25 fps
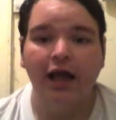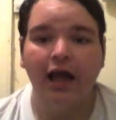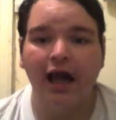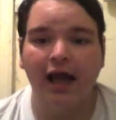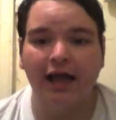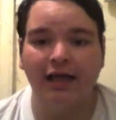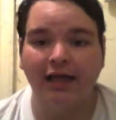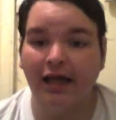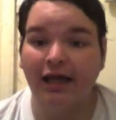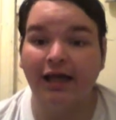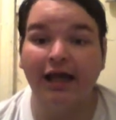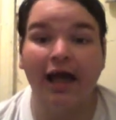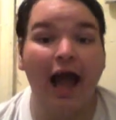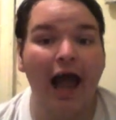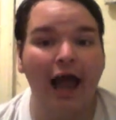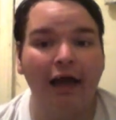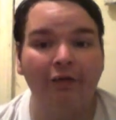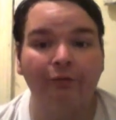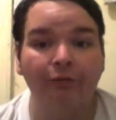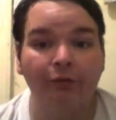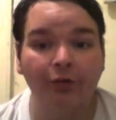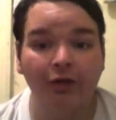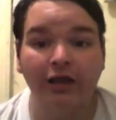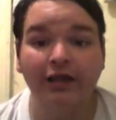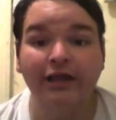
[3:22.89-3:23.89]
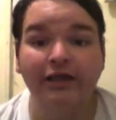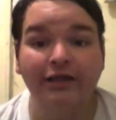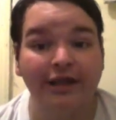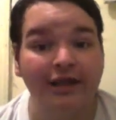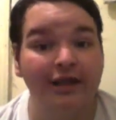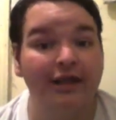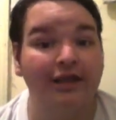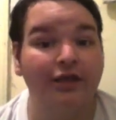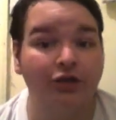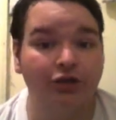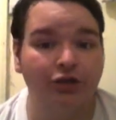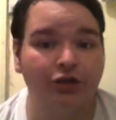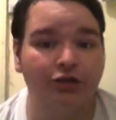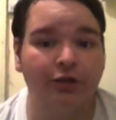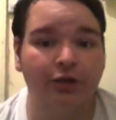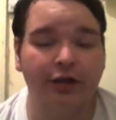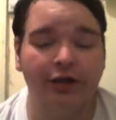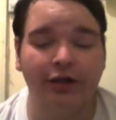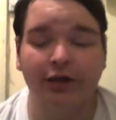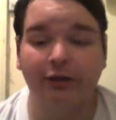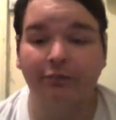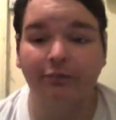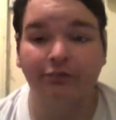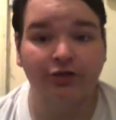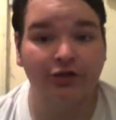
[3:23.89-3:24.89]
I, I, I really did enjoy
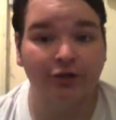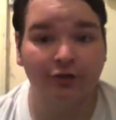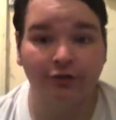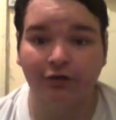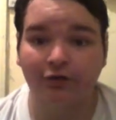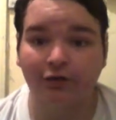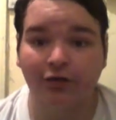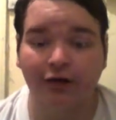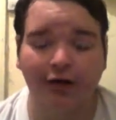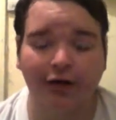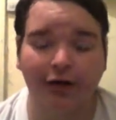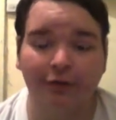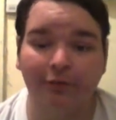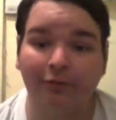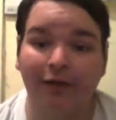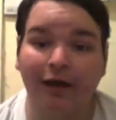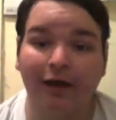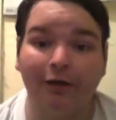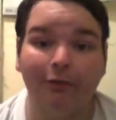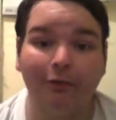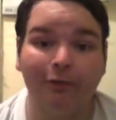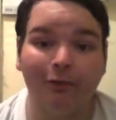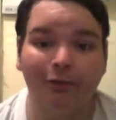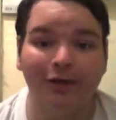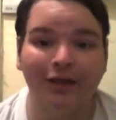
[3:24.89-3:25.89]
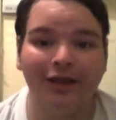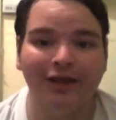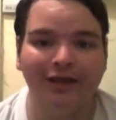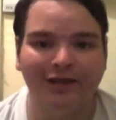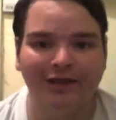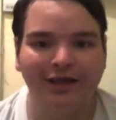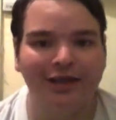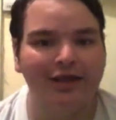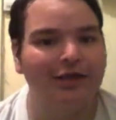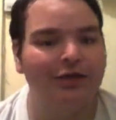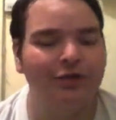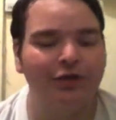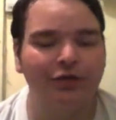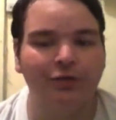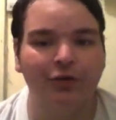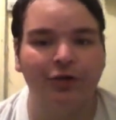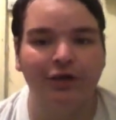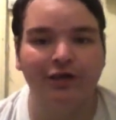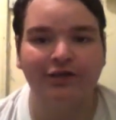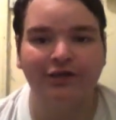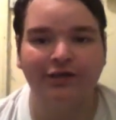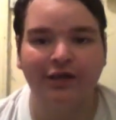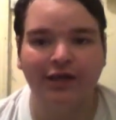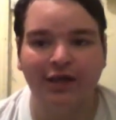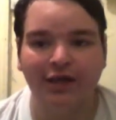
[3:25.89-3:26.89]
it. I'm so sorry. I'm, i really did enjoy
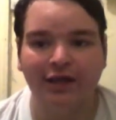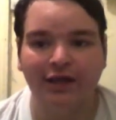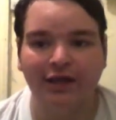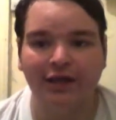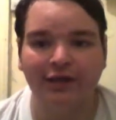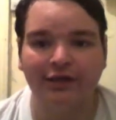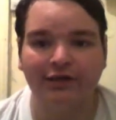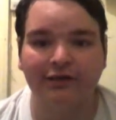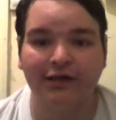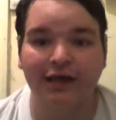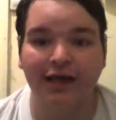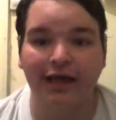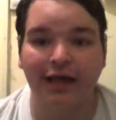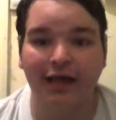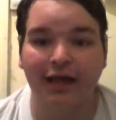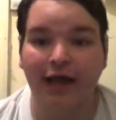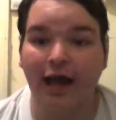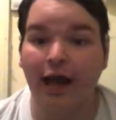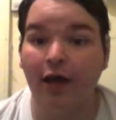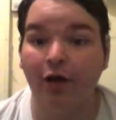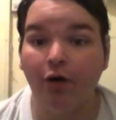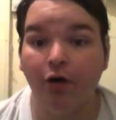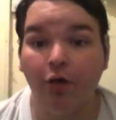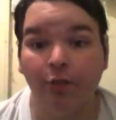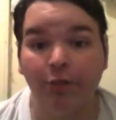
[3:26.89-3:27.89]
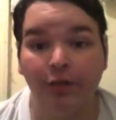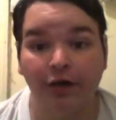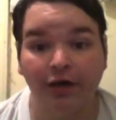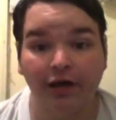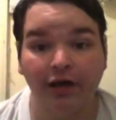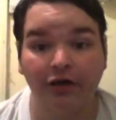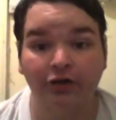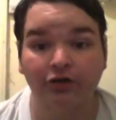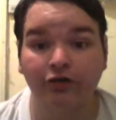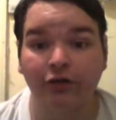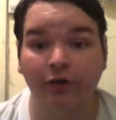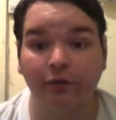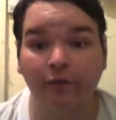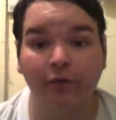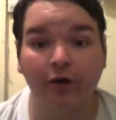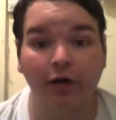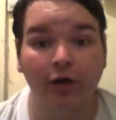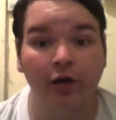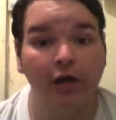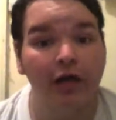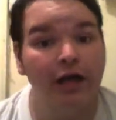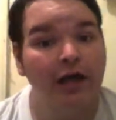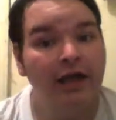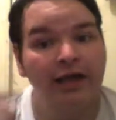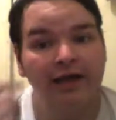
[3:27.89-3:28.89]
seeing this, and I hope it kicks off
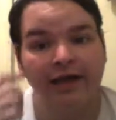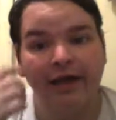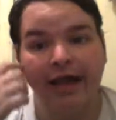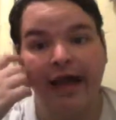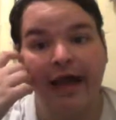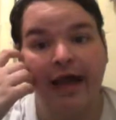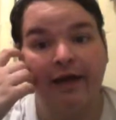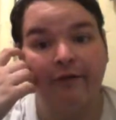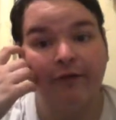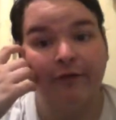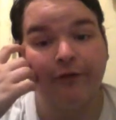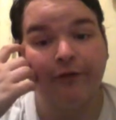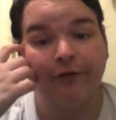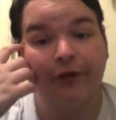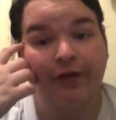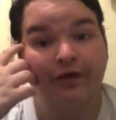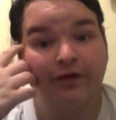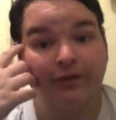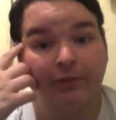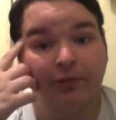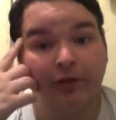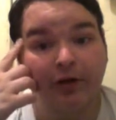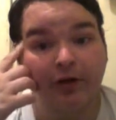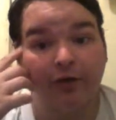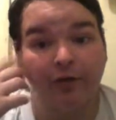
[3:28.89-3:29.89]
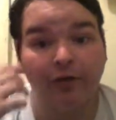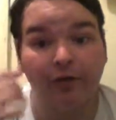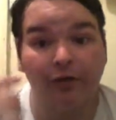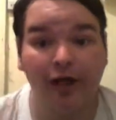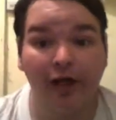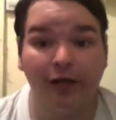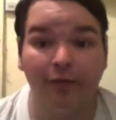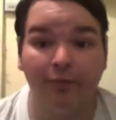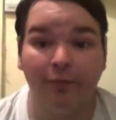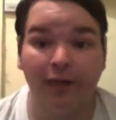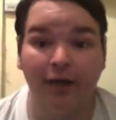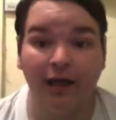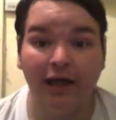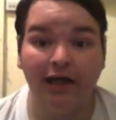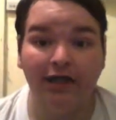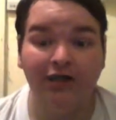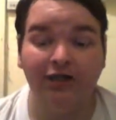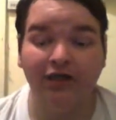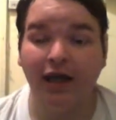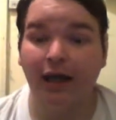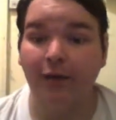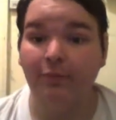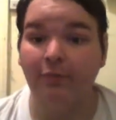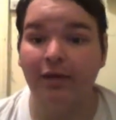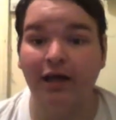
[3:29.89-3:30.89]
well. They have a Facebook fan
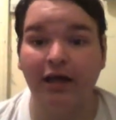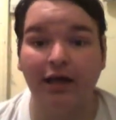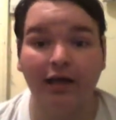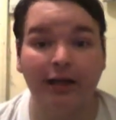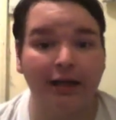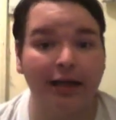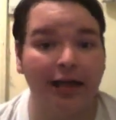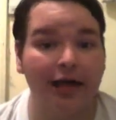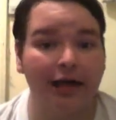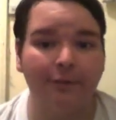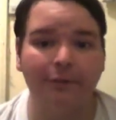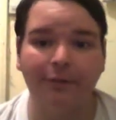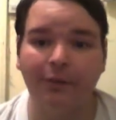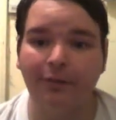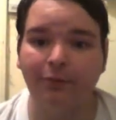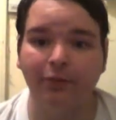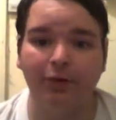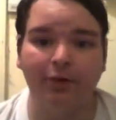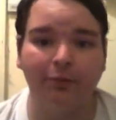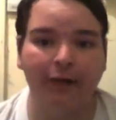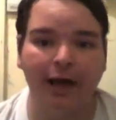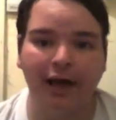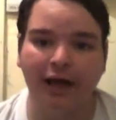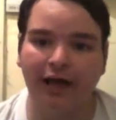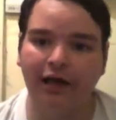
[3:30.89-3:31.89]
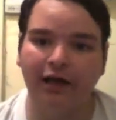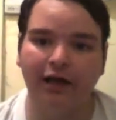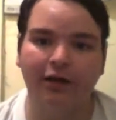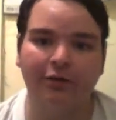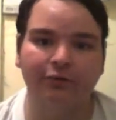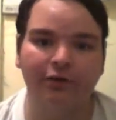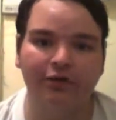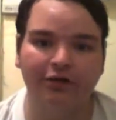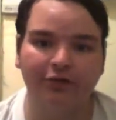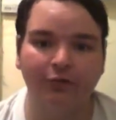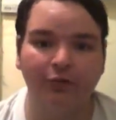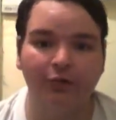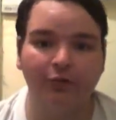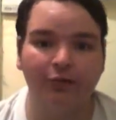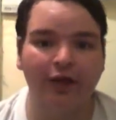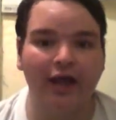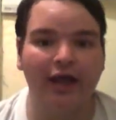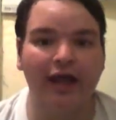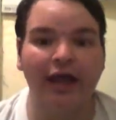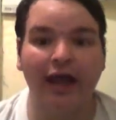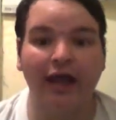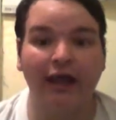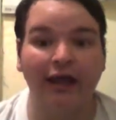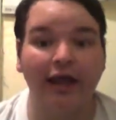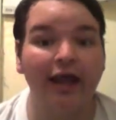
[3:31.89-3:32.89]
page. I mean, a lot of people are backing up this movie,
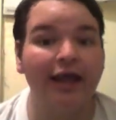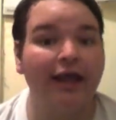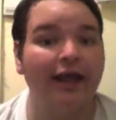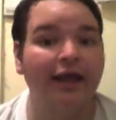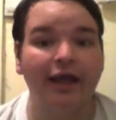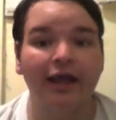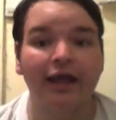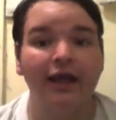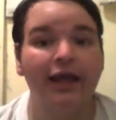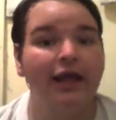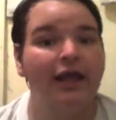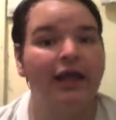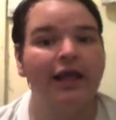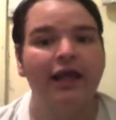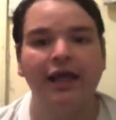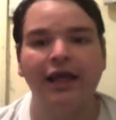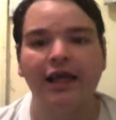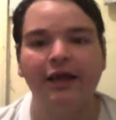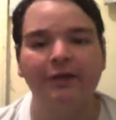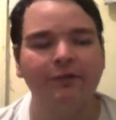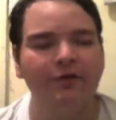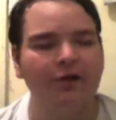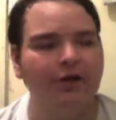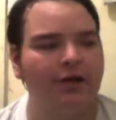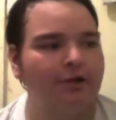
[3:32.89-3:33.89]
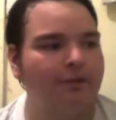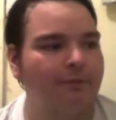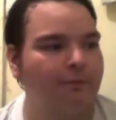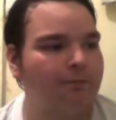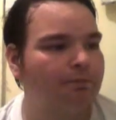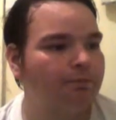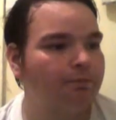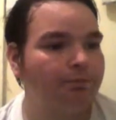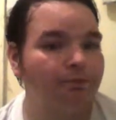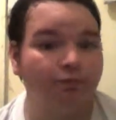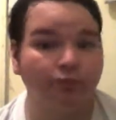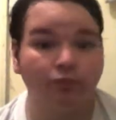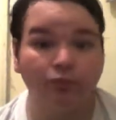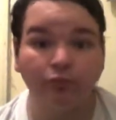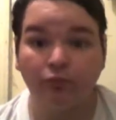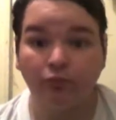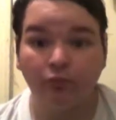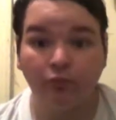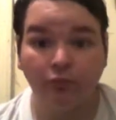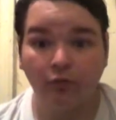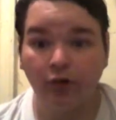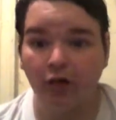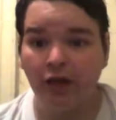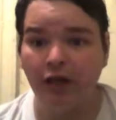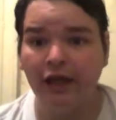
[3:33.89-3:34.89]
and I like it. Even
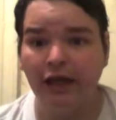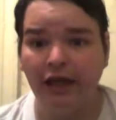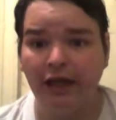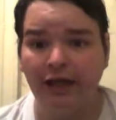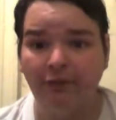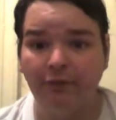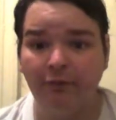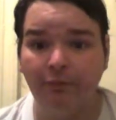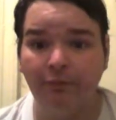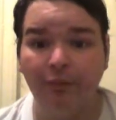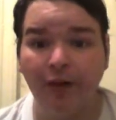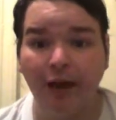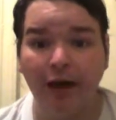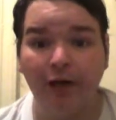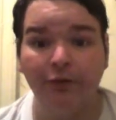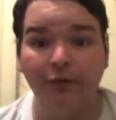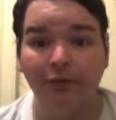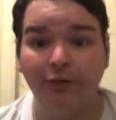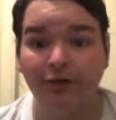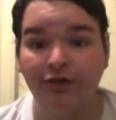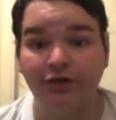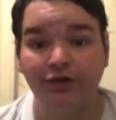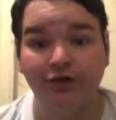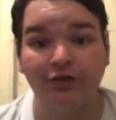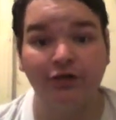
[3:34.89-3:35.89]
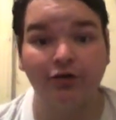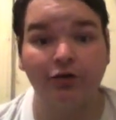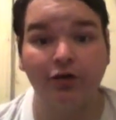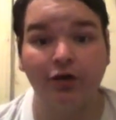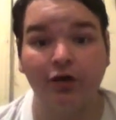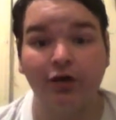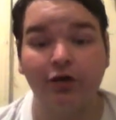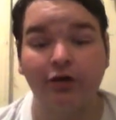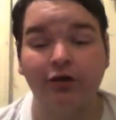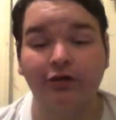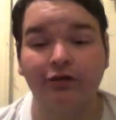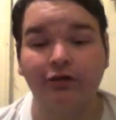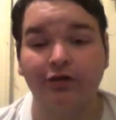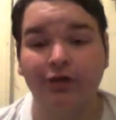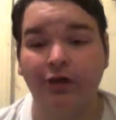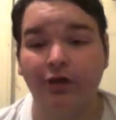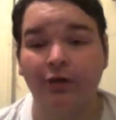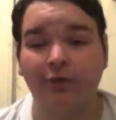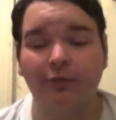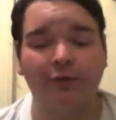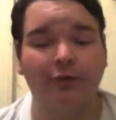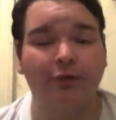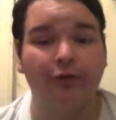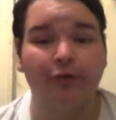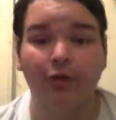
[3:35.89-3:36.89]
even Power Ranger stars
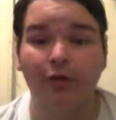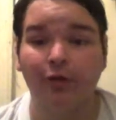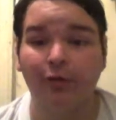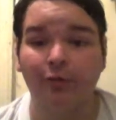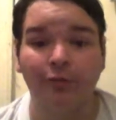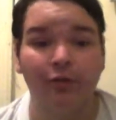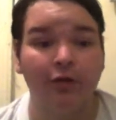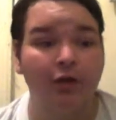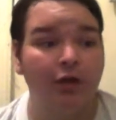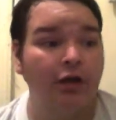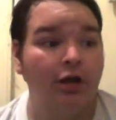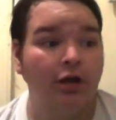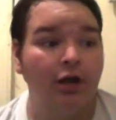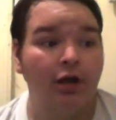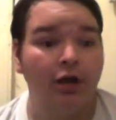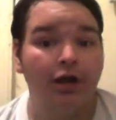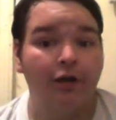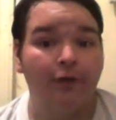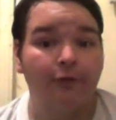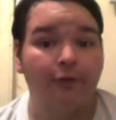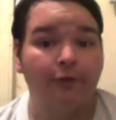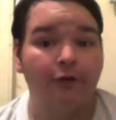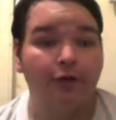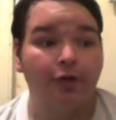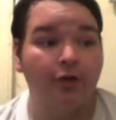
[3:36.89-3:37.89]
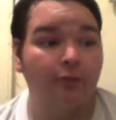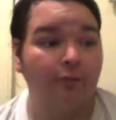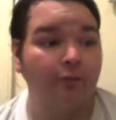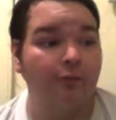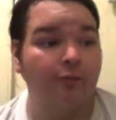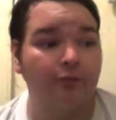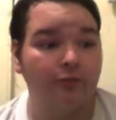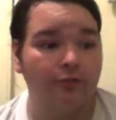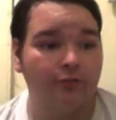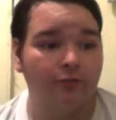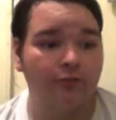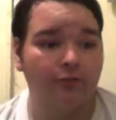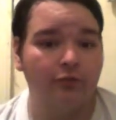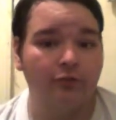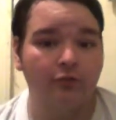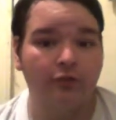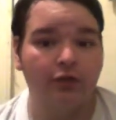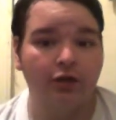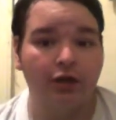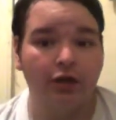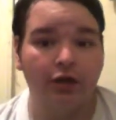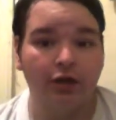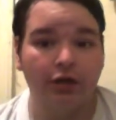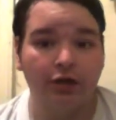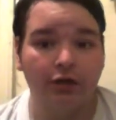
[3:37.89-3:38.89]
um, from from
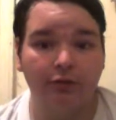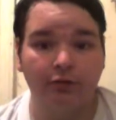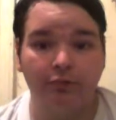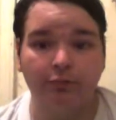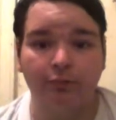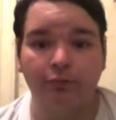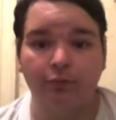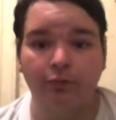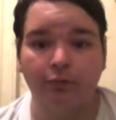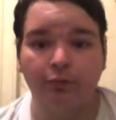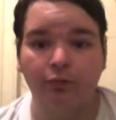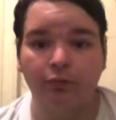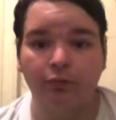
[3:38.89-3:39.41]
the